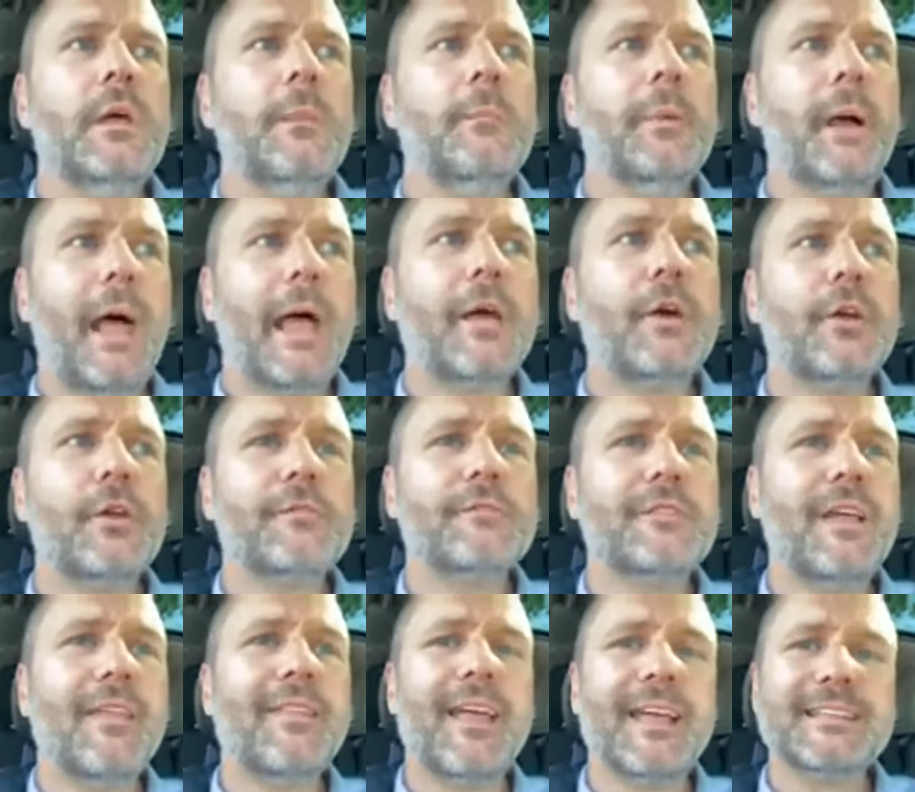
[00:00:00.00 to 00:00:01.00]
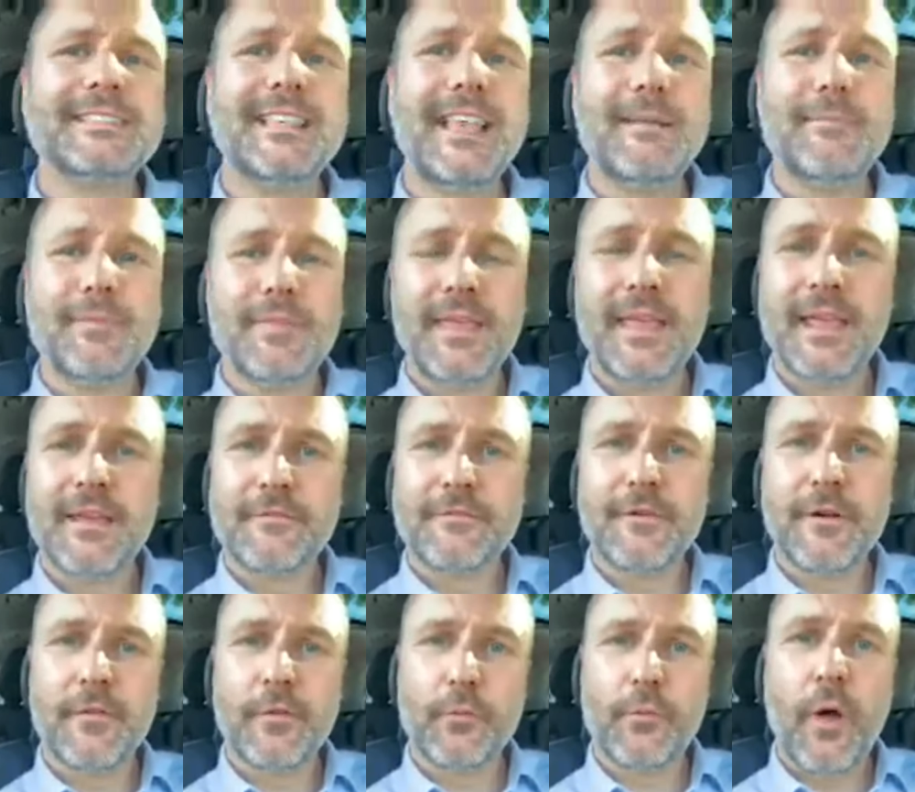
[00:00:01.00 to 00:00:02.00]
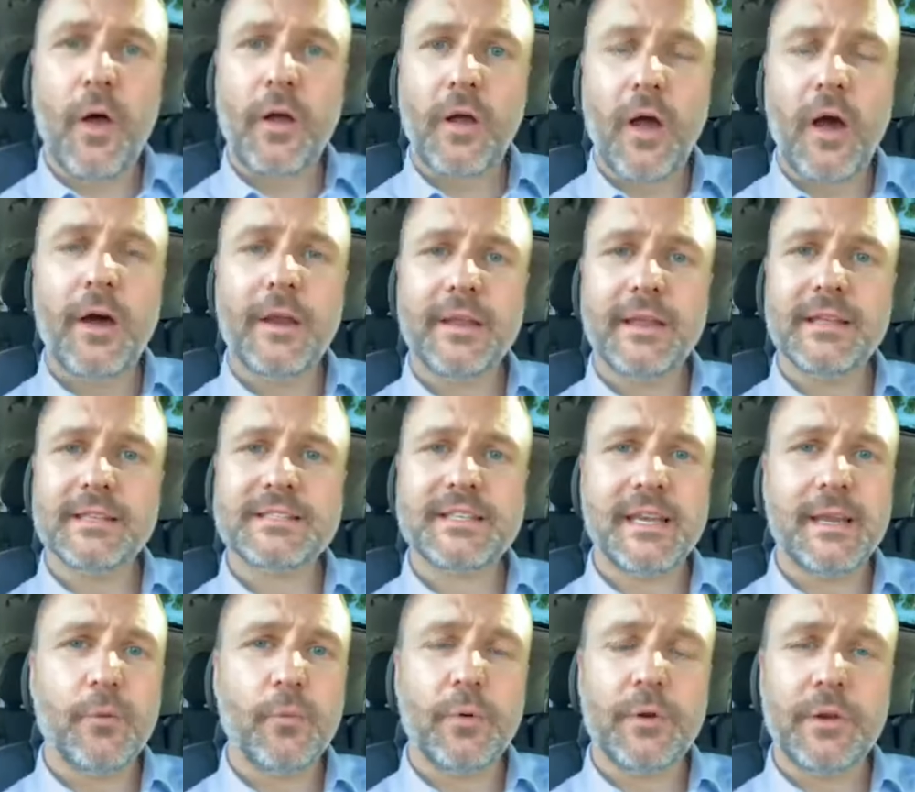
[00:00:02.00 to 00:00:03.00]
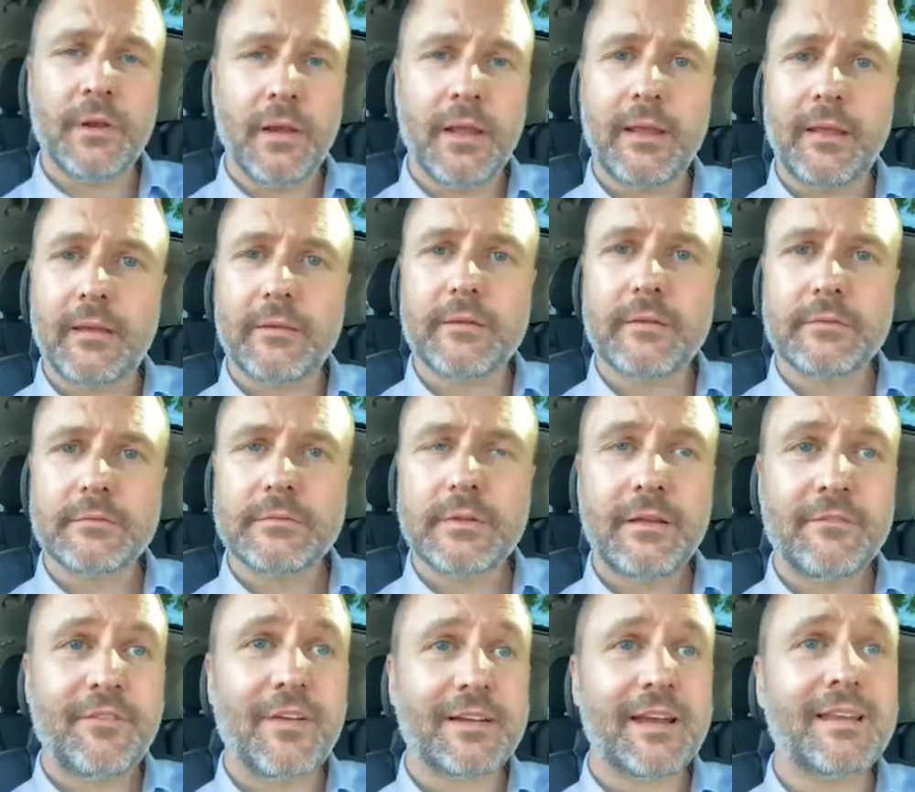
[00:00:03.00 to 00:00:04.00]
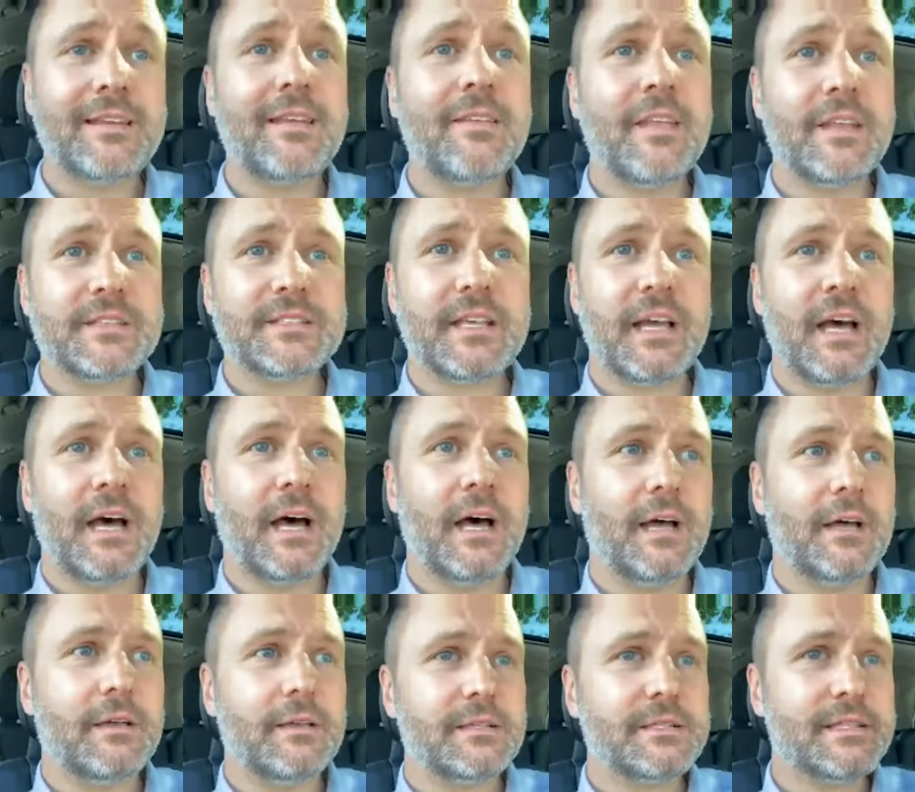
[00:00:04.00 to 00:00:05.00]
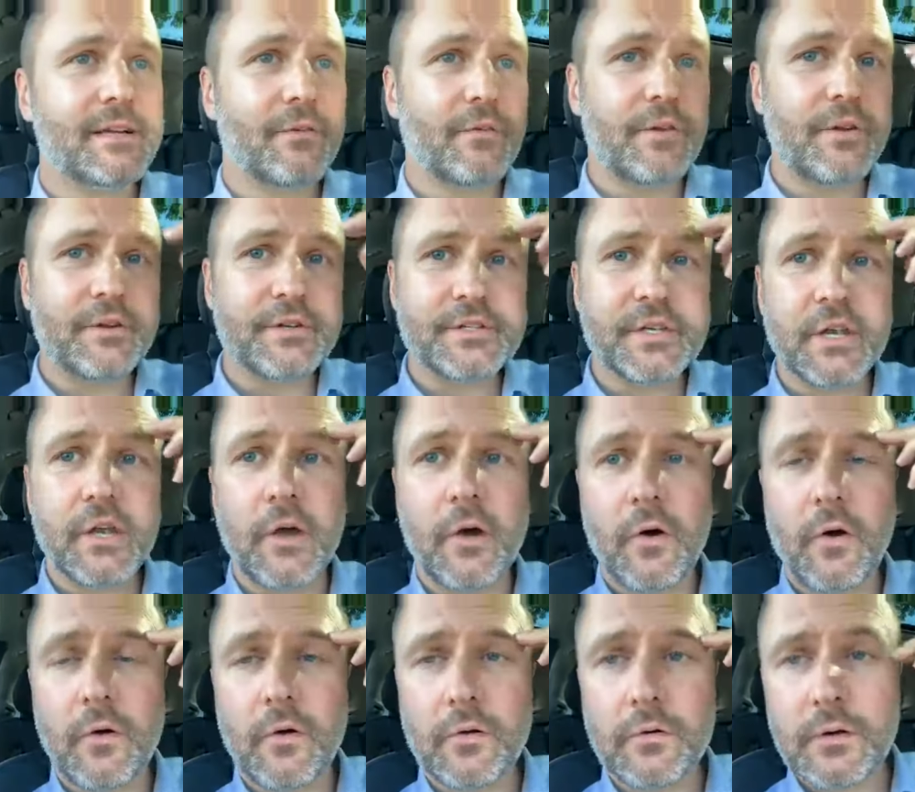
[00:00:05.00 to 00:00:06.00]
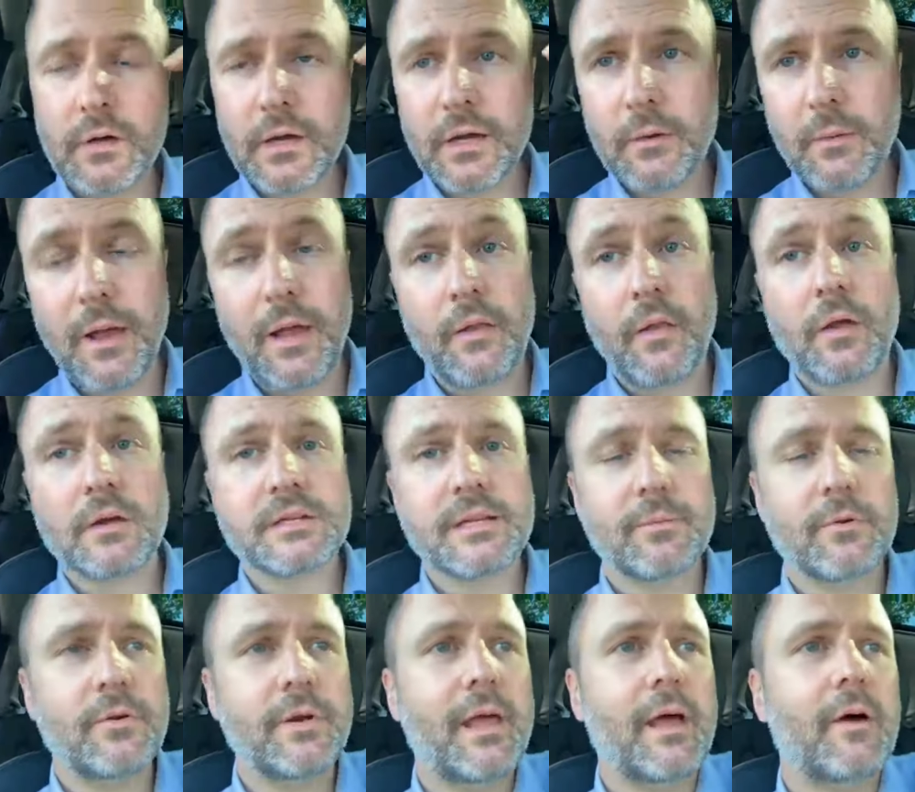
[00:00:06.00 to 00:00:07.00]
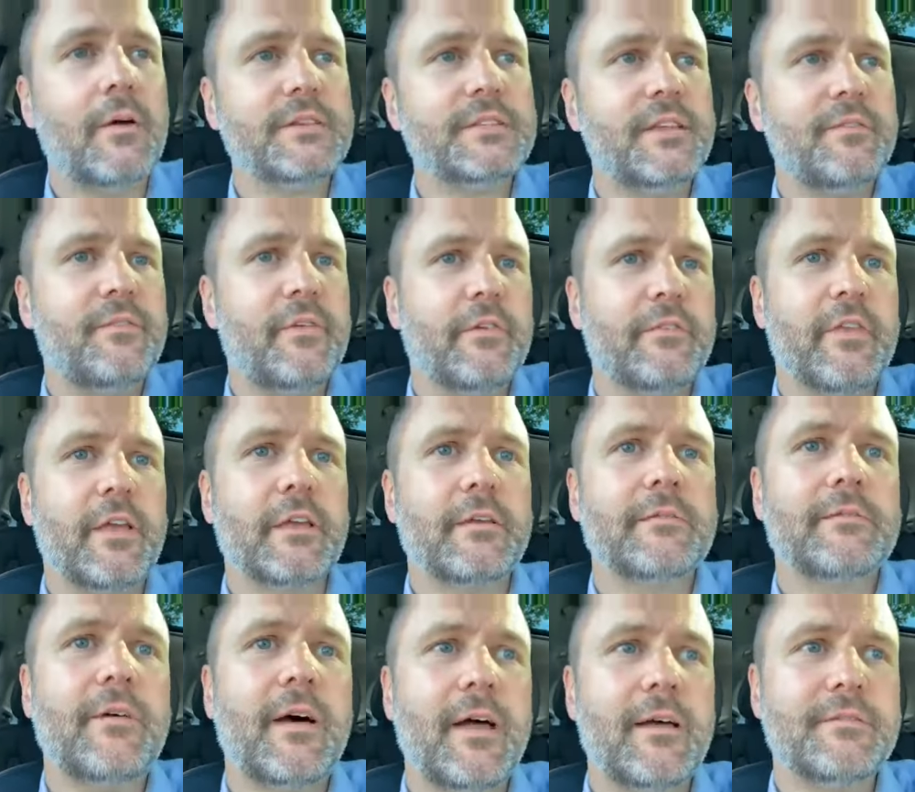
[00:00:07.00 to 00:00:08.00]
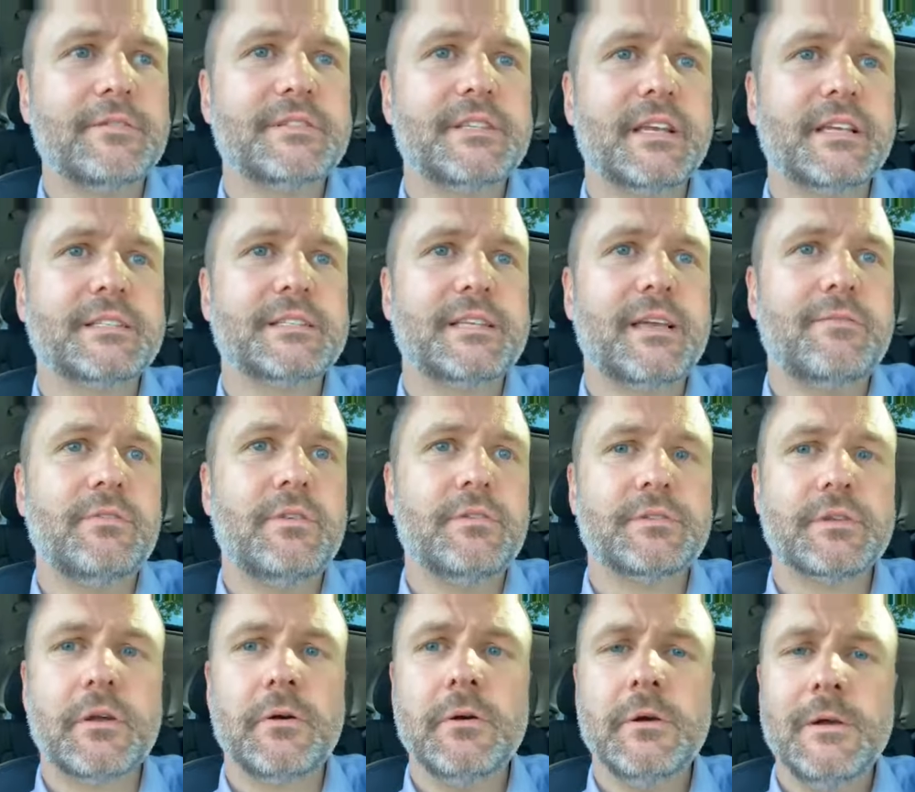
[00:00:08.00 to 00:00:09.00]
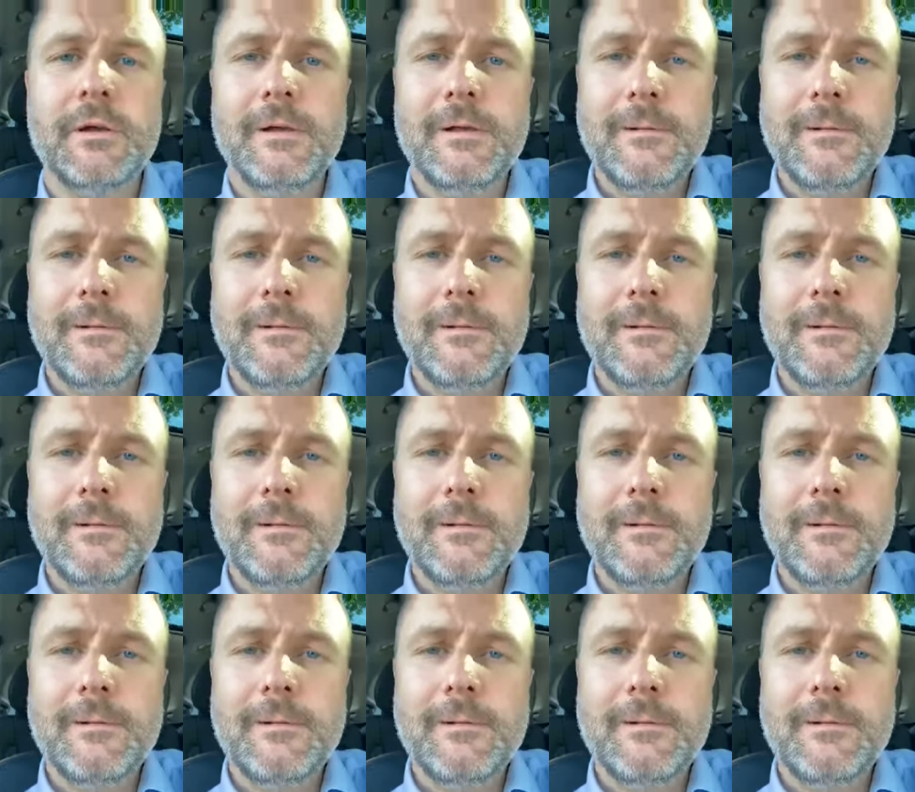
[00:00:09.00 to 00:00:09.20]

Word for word: But I could have done that same thing in front of the wrong audience and it wouldn't land. In fact, I did this uh, several years ago. Uh, a long time ago now. It feels like five, six, seven years ago.